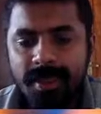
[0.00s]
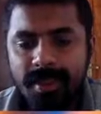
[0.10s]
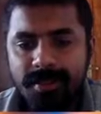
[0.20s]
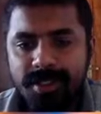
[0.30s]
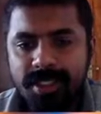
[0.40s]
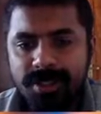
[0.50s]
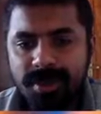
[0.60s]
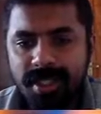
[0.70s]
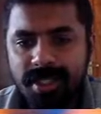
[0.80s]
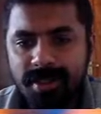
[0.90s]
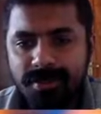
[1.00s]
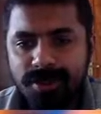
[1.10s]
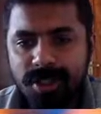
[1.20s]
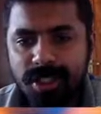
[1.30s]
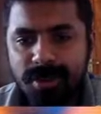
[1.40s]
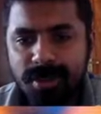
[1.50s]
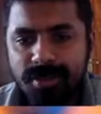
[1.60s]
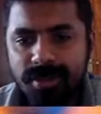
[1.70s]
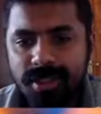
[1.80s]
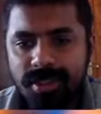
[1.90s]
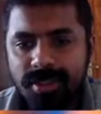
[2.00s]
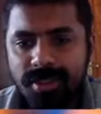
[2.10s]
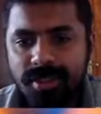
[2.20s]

which is very comfortable win.